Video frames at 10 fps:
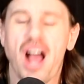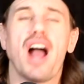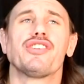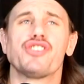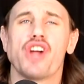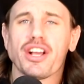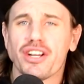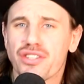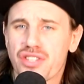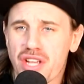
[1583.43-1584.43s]
I
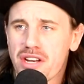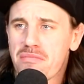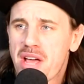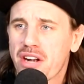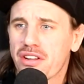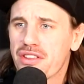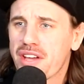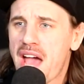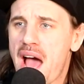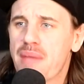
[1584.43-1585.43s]
shotgun sit in the middle in the
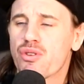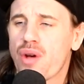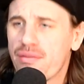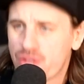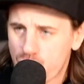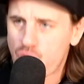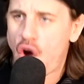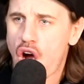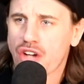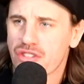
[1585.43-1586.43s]
cab, so I have two
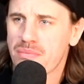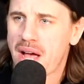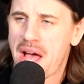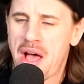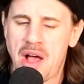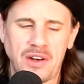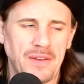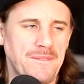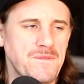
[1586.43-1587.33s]
cocks in my hand.